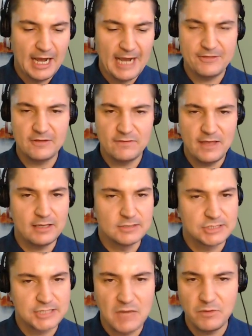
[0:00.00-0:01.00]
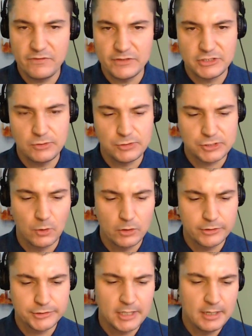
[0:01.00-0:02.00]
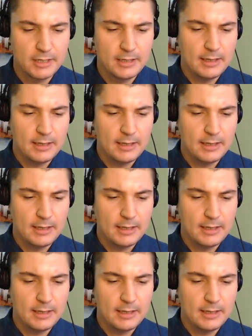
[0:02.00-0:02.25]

I think they can stay within two scores.